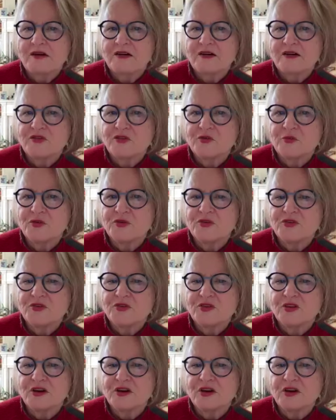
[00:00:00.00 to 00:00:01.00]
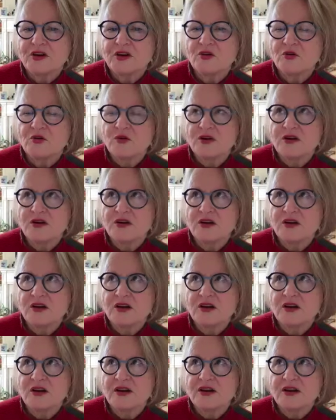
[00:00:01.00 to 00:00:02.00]
A different person than I knew.
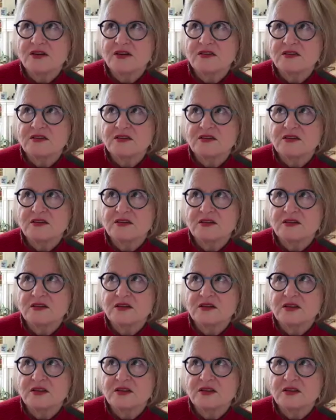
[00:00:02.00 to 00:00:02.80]
And